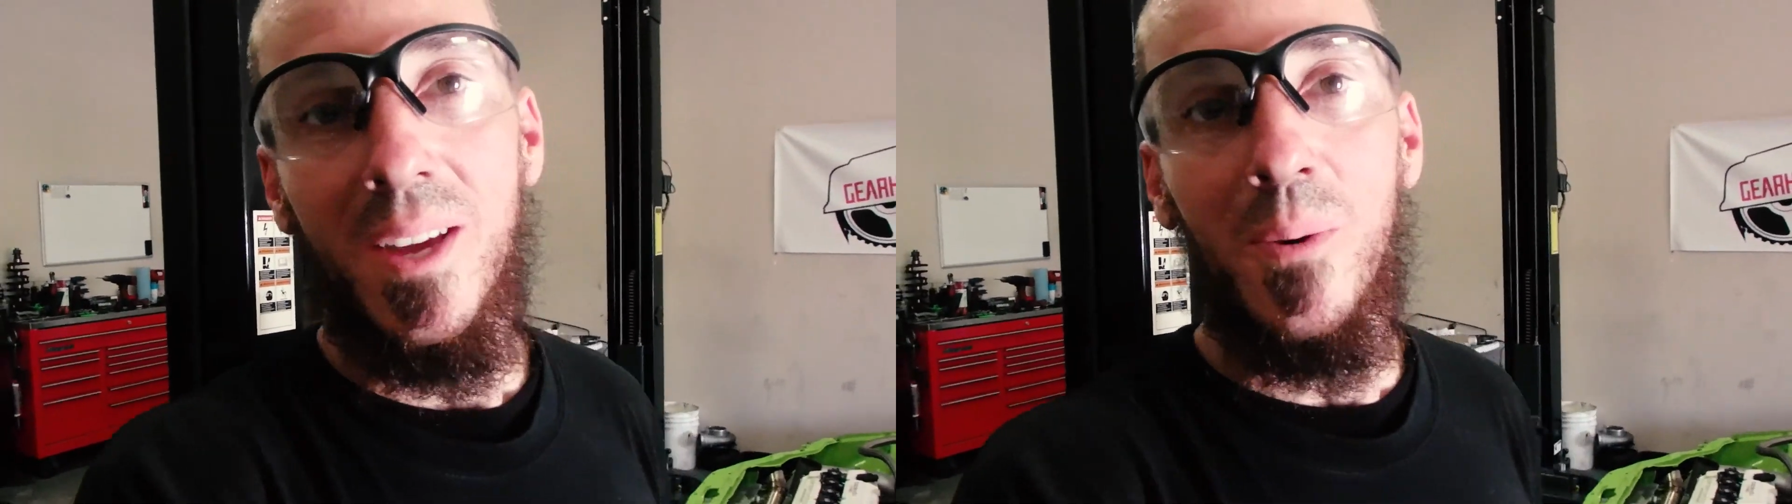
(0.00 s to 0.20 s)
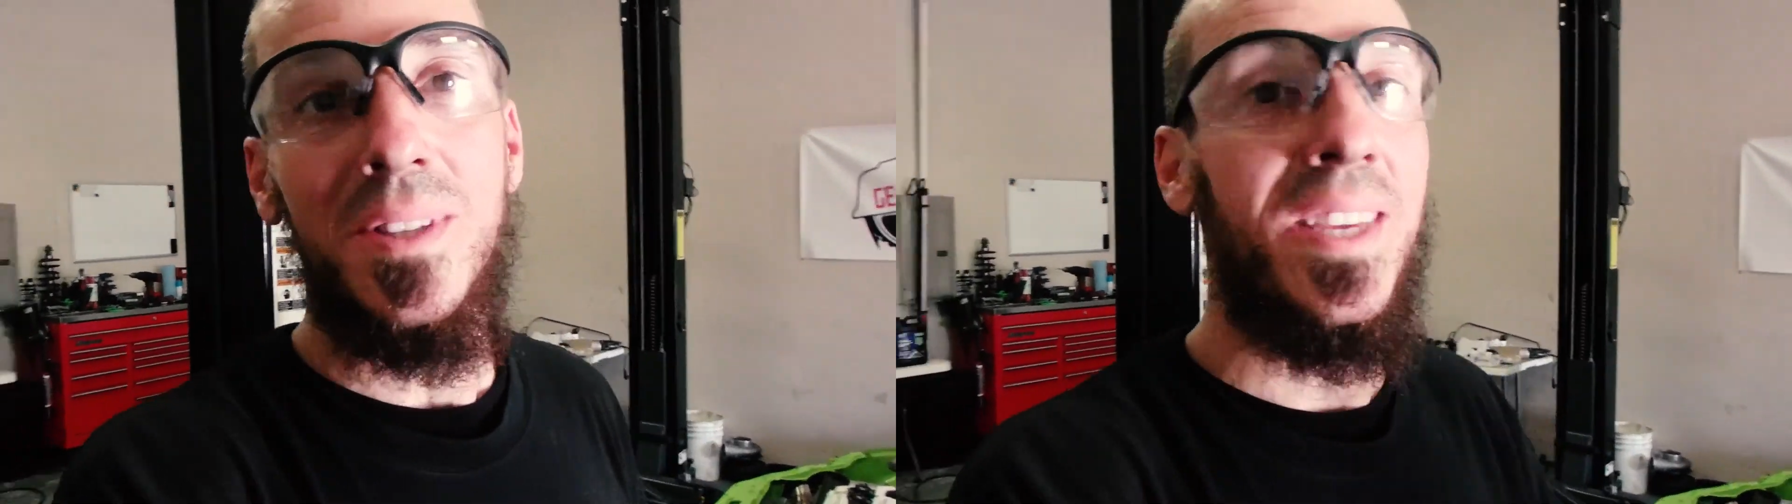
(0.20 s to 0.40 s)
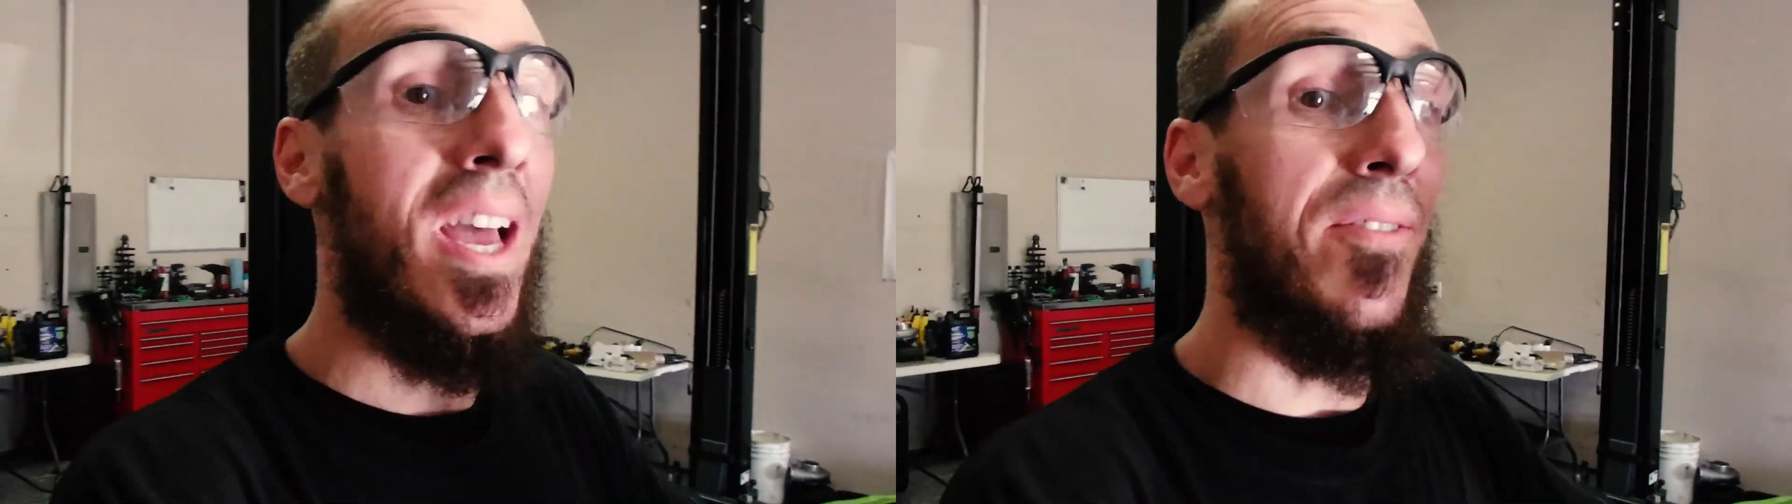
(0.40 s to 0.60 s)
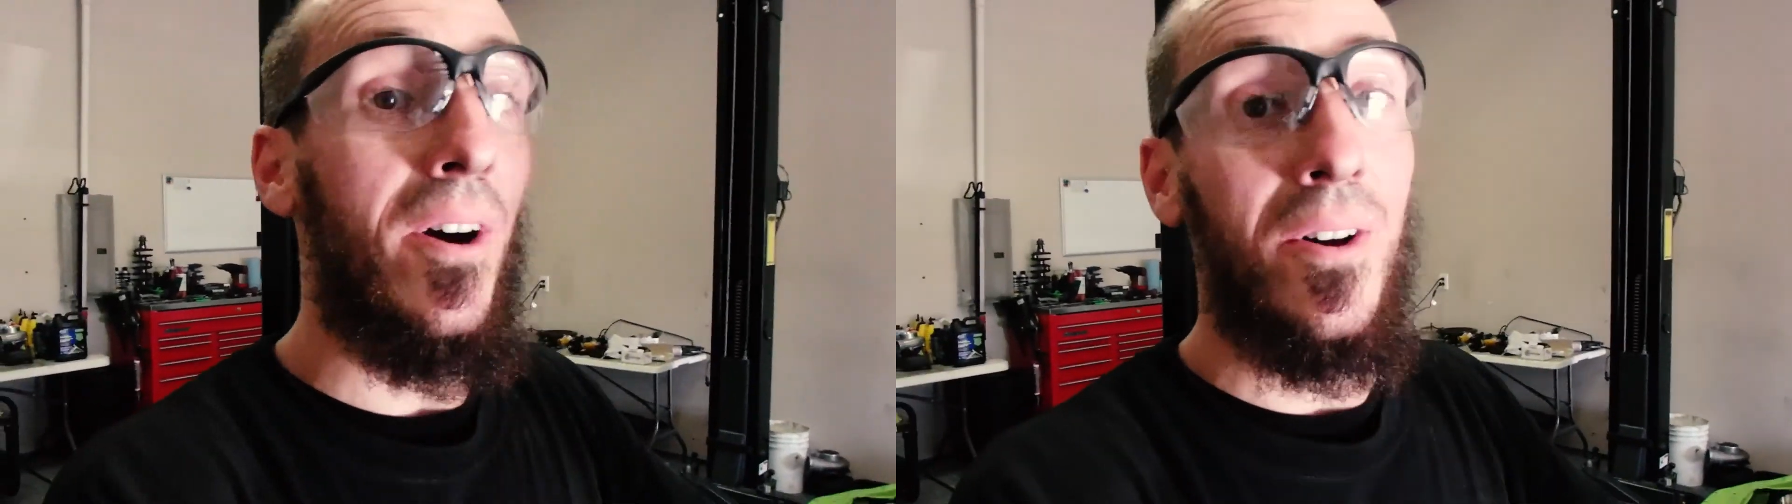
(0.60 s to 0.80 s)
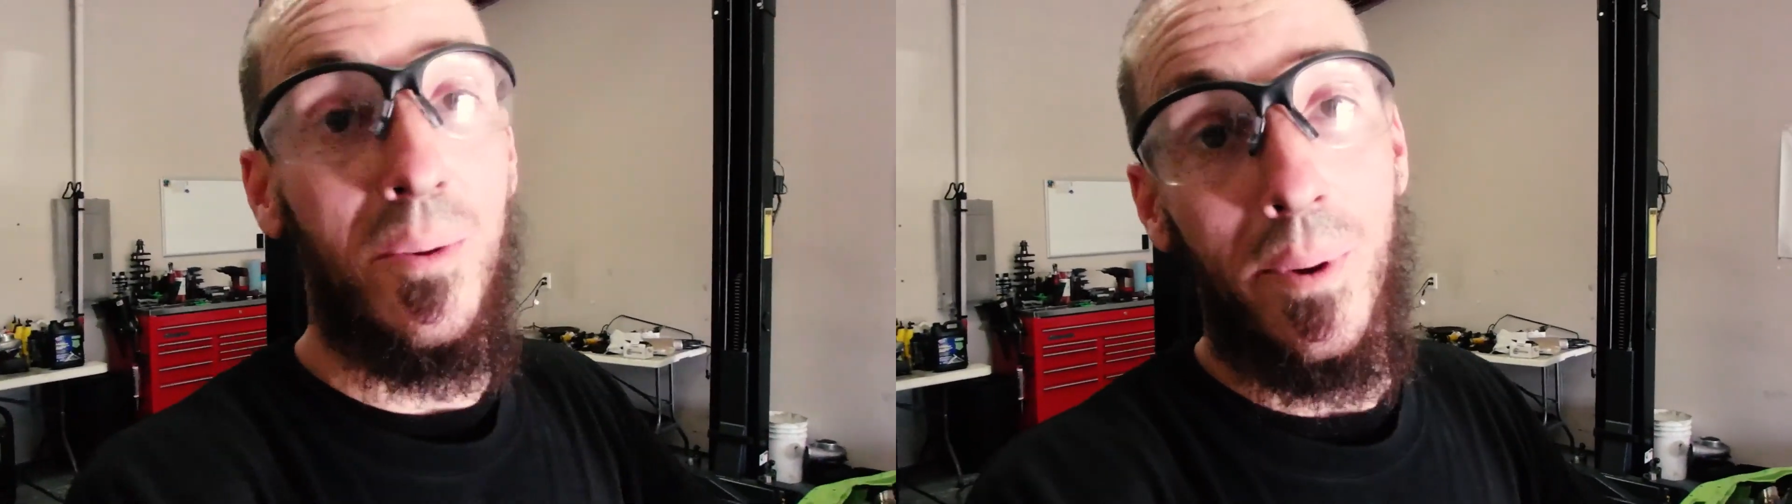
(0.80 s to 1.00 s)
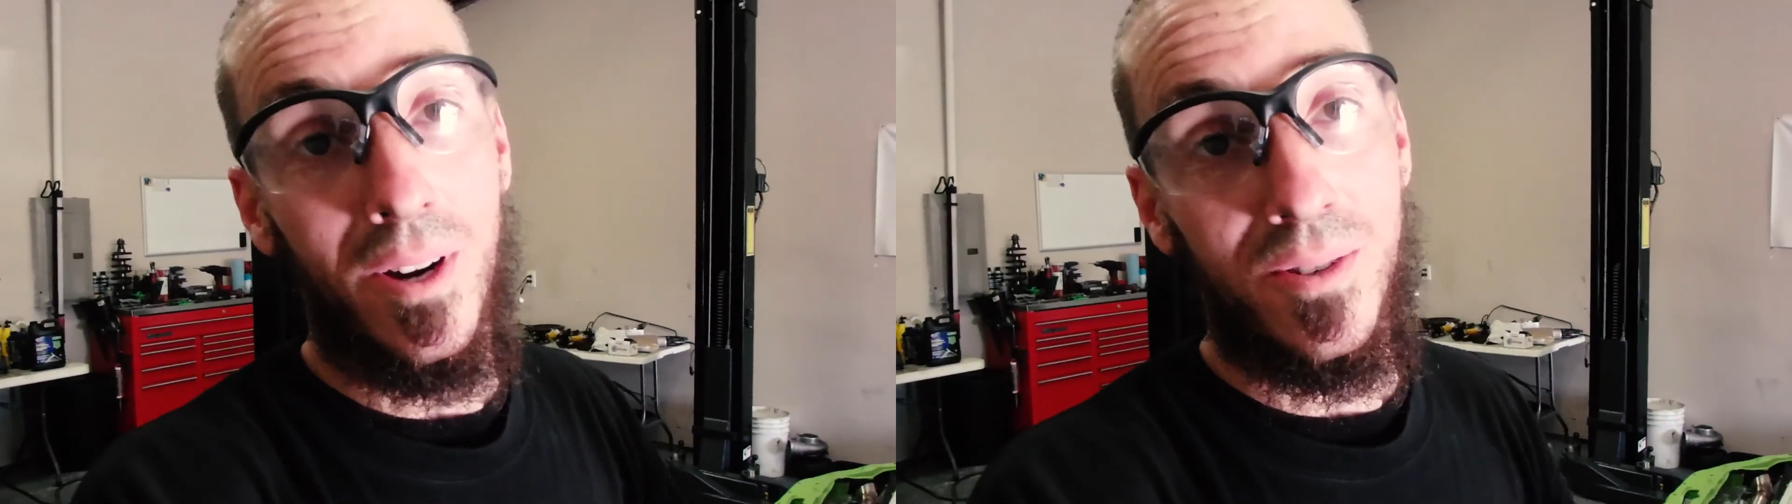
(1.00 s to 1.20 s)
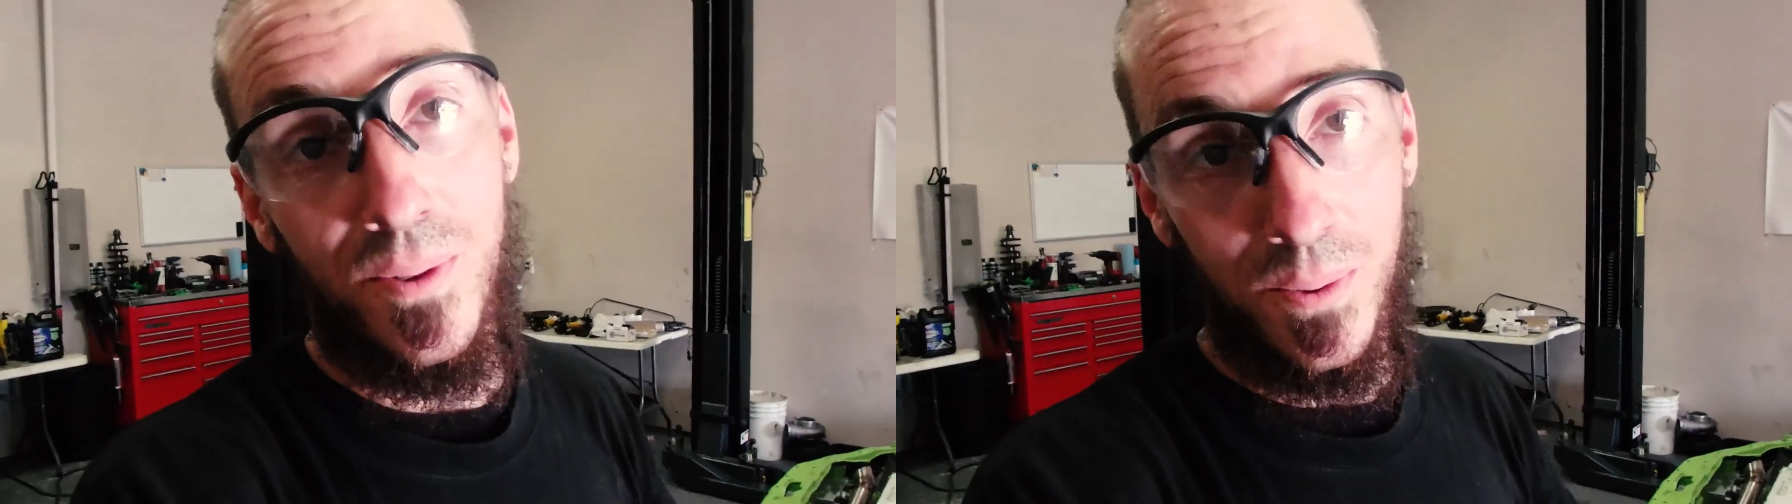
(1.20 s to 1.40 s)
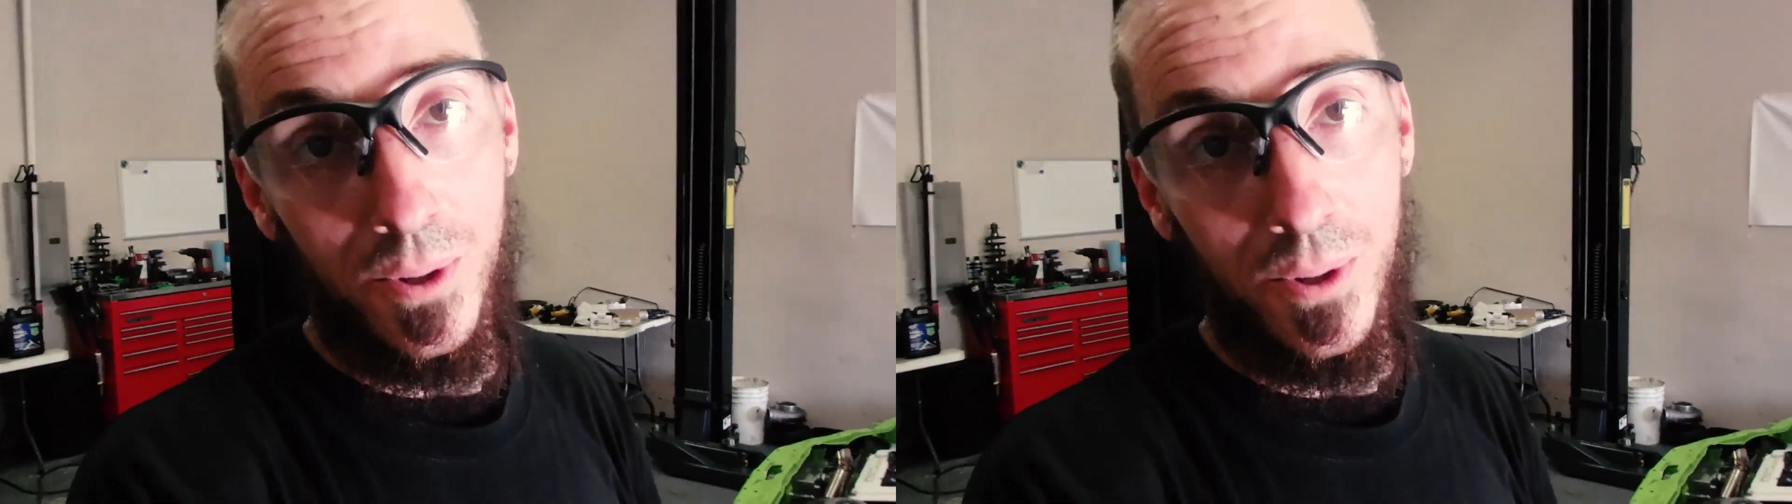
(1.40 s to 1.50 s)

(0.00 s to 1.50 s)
Once I have all the bars for the